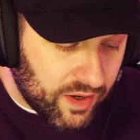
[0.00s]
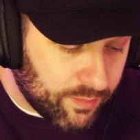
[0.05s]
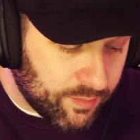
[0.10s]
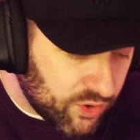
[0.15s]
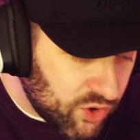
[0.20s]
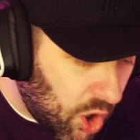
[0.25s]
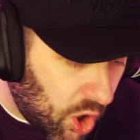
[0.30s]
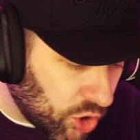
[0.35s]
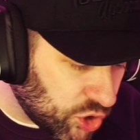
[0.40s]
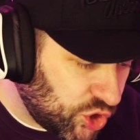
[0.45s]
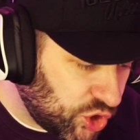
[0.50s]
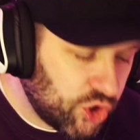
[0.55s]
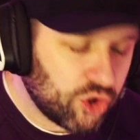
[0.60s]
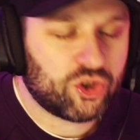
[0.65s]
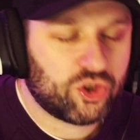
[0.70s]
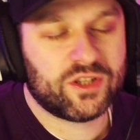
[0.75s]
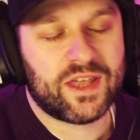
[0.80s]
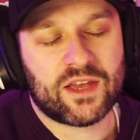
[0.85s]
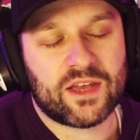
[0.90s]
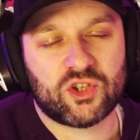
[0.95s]
But not
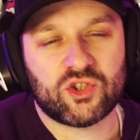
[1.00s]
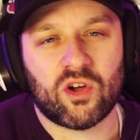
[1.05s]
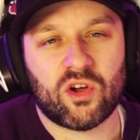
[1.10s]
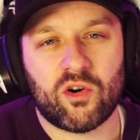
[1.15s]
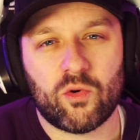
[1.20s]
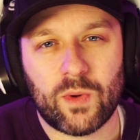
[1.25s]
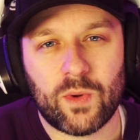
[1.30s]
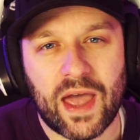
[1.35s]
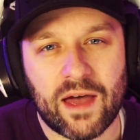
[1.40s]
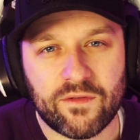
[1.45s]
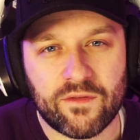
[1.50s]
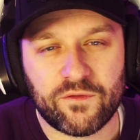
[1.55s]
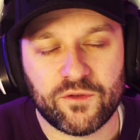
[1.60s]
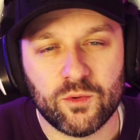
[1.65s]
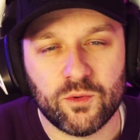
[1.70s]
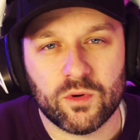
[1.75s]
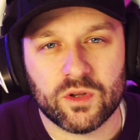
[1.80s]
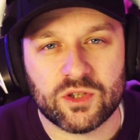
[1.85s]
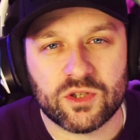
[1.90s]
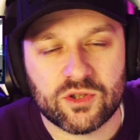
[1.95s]
just that story, we have a
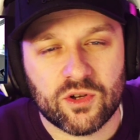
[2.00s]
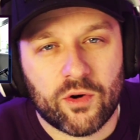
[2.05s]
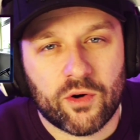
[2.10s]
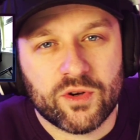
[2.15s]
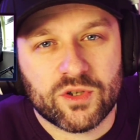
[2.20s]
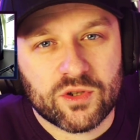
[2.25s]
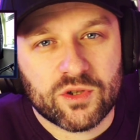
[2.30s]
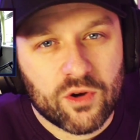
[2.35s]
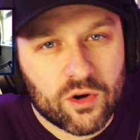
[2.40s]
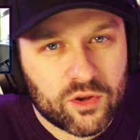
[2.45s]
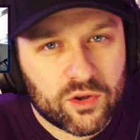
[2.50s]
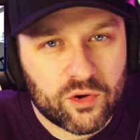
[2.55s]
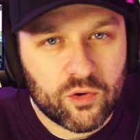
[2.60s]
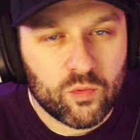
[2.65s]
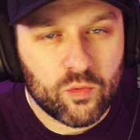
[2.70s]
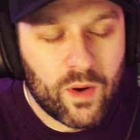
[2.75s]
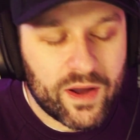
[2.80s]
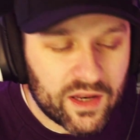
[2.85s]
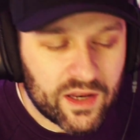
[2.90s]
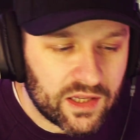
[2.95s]
few other stories to go through.
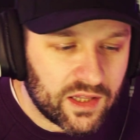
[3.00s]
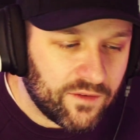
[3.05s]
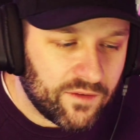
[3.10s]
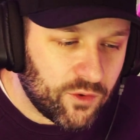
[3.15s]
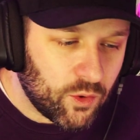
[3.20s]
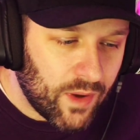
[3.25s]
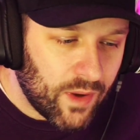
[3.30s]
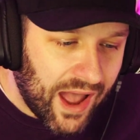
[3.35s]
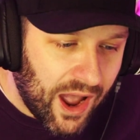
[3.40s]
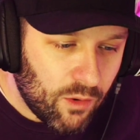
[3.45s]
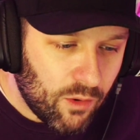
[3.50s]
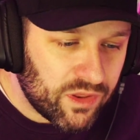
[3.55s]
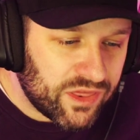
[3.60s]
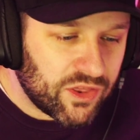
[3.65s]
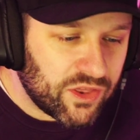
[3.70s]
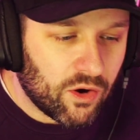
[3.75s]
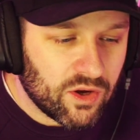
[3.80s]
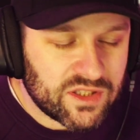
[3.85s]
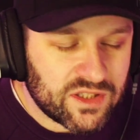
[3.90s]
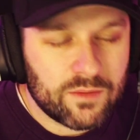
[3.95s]
We're going to give you our
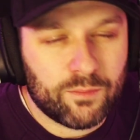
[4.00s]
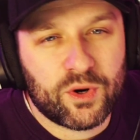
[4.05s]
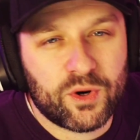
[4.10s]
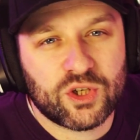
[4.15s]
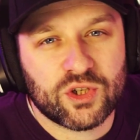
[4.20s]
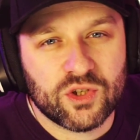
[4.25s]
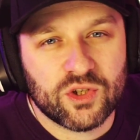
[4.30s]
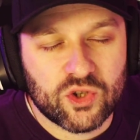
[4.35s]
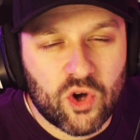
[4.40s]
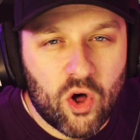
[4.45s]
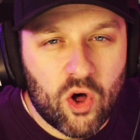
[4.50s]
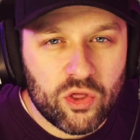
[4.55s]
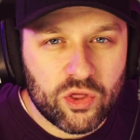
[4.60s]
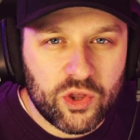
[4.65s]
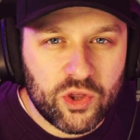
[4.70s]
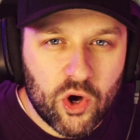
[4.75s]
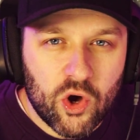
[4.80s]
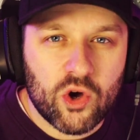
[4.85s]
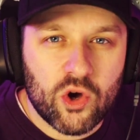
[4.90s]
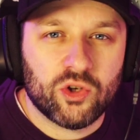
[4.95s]
thoughts and impressions on
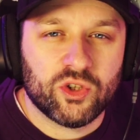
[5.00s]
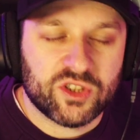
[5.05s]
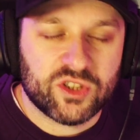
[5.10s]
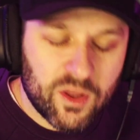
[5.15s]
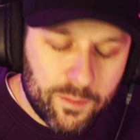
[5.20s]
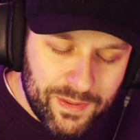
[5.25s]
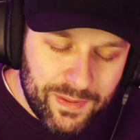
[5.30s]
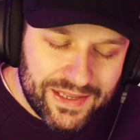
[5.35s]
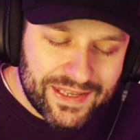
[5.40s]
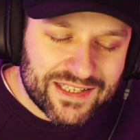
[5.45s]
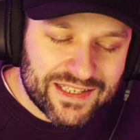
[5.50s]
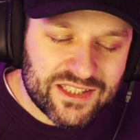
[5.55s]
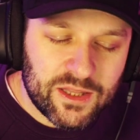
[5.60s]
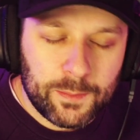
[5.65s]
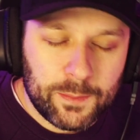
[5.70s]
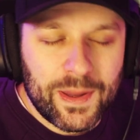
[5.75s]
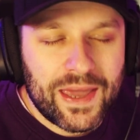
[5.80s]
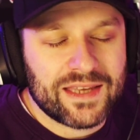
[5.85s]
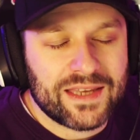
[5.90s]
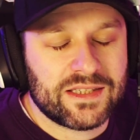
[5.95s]
those, the biggest, the
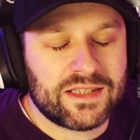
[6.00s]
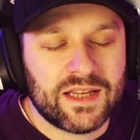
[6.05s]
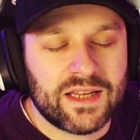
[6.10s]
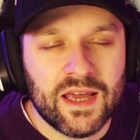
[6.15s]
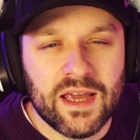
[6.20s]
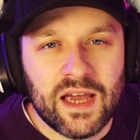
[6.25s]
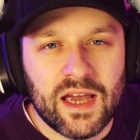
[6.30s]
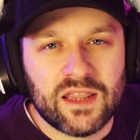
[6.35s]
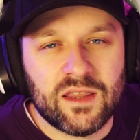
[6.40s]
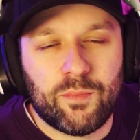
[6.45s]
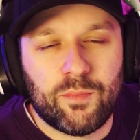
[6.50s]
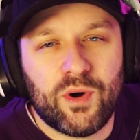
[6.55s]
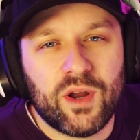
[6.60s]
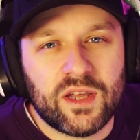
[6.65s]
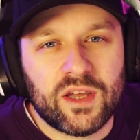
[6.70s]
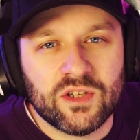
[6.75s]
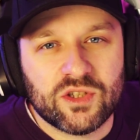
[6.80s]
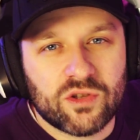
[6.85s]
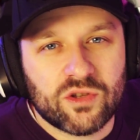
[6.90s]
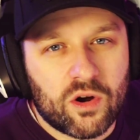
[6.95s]
best, and the
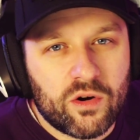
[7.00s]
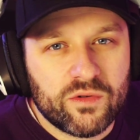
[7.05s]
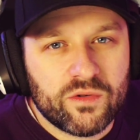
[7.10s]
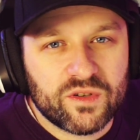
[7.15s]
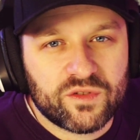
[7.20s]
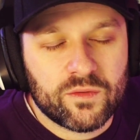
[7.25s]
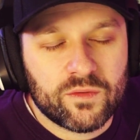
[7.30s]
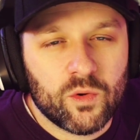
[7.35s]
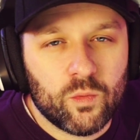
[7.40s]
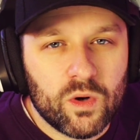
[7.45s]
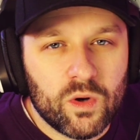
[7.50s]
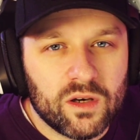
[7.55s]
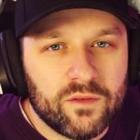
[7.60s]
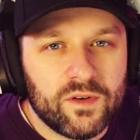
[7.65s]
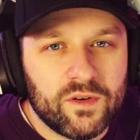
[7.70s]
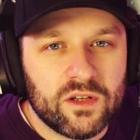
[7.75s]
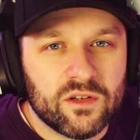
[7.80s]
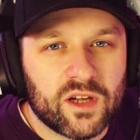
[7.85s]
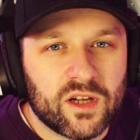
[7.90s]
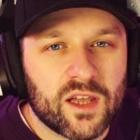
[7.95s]
breaking stories from the world of
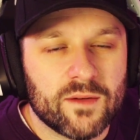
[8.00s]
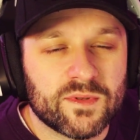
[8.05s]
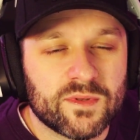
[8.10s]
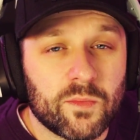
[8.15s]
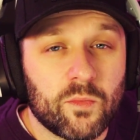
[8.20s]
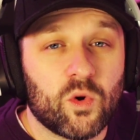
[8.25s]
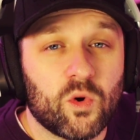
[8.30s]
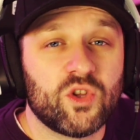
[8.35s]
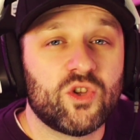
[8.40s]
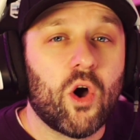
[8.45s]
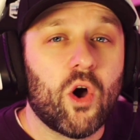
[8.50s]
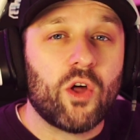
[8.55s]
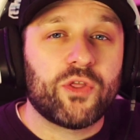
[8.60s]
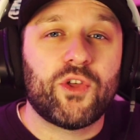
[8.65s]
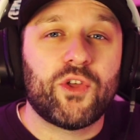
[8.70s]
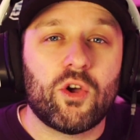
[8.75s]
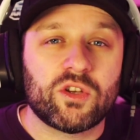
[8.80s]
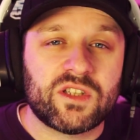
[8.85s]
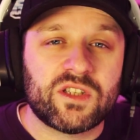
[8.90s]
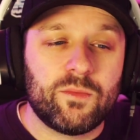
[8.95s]
video games, and want your
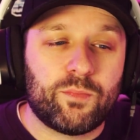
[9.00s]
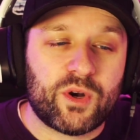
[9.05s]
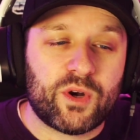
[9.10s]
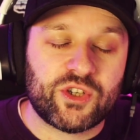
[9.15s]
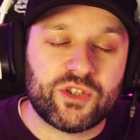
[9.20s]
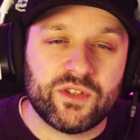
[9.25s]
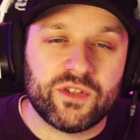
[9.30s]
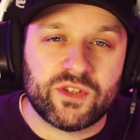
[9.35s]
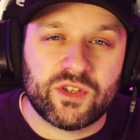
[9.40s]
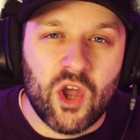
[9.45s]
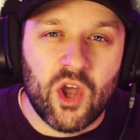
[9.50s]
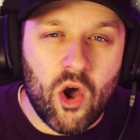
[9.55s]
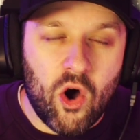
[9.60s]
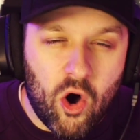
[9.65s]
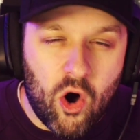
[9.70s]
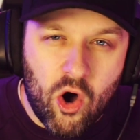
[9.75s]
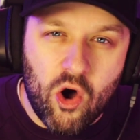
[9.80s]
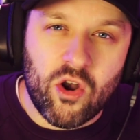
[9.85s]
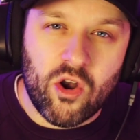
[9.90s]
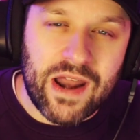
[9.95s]
thoughts and impressions
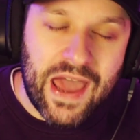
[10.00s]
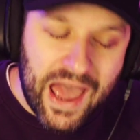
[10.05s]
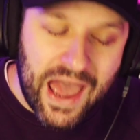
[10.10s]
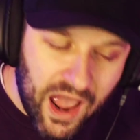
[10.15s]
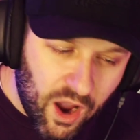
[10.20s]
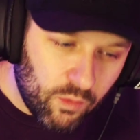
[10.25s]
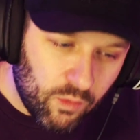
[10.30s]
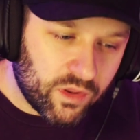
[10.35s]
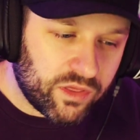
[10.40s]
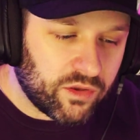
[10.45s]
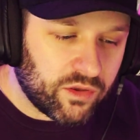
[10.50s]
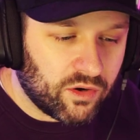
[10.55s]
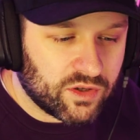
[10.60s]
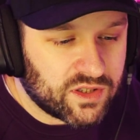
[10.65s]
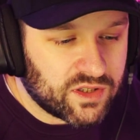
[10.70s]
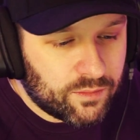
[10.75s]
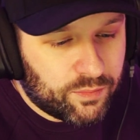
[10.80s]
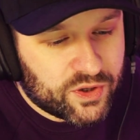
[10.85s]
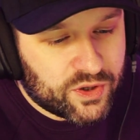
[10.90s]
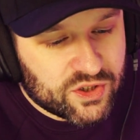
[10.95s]
on our thoughts
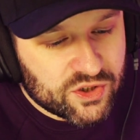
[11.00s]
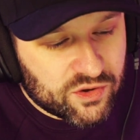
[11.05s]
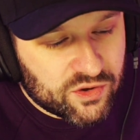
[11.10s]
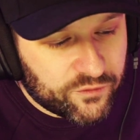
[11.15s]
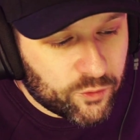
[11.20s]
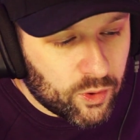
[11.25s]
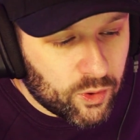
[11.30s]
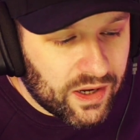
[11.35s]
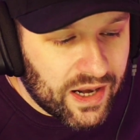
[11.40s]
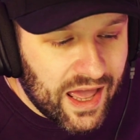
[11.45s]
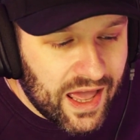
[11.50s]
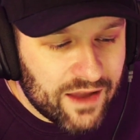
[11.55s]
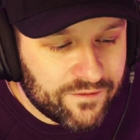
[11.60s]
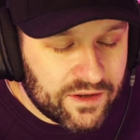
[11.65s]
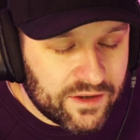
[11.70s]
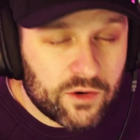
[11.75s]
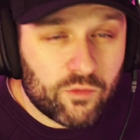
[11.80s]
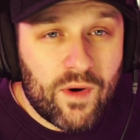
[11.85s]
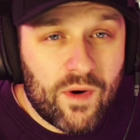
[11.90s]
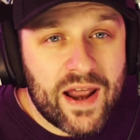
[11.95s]
and impressions. So if you are live
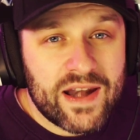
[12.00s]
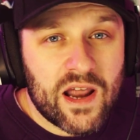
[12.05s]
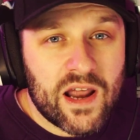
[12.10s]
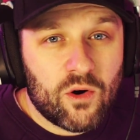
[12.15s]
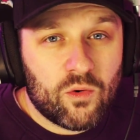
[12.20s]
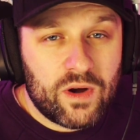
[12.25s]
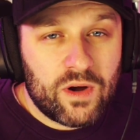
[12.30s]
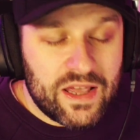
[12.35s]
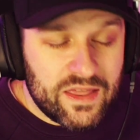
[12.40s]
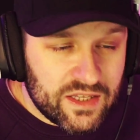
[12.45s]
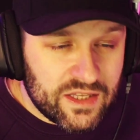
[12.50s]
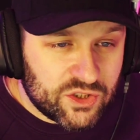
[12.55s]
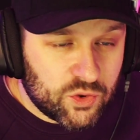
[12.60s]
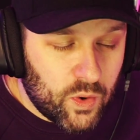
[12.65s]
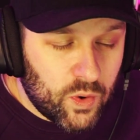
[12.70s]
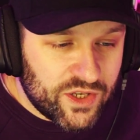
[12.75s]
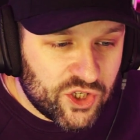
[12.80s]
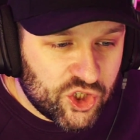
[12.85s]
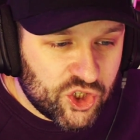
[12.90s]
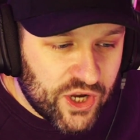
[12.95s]
here right now in the
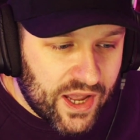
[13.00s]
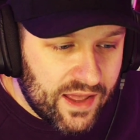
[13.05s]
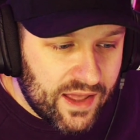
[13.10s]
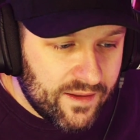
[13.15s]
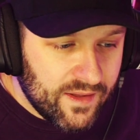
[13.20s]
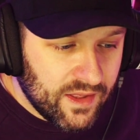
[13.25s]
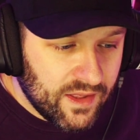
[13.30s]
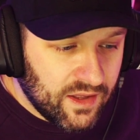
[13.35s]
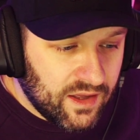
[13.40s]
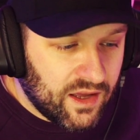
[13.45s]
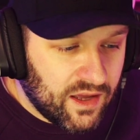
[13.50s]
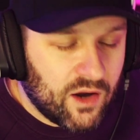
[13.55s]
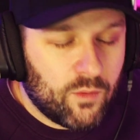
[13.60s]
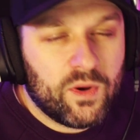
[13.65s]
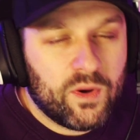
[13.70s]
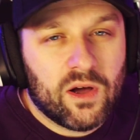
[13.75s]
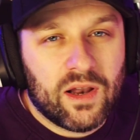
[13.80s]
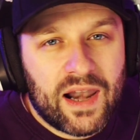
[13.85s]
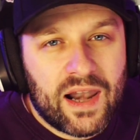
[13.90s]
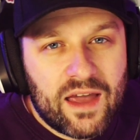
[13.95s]
Twitch chat,
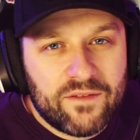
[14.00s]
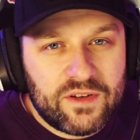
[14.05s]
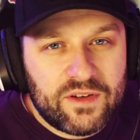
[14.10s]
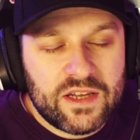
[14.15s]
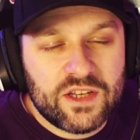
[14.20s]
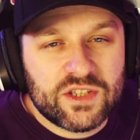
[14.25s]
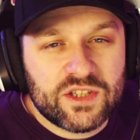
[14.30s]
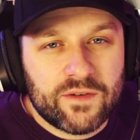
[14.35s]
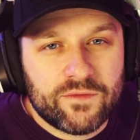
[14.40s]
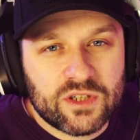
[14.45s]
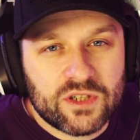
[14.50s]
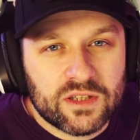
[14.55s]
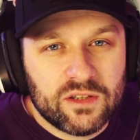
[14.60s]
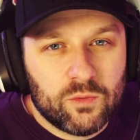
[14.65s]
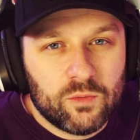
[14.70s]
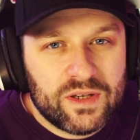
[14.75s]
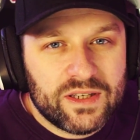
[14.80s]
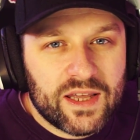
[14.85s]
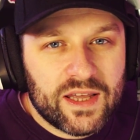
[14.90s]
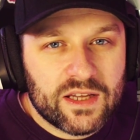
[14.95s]
we go live each and every single
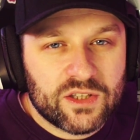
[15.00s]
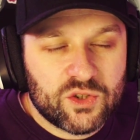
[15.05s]
weekday at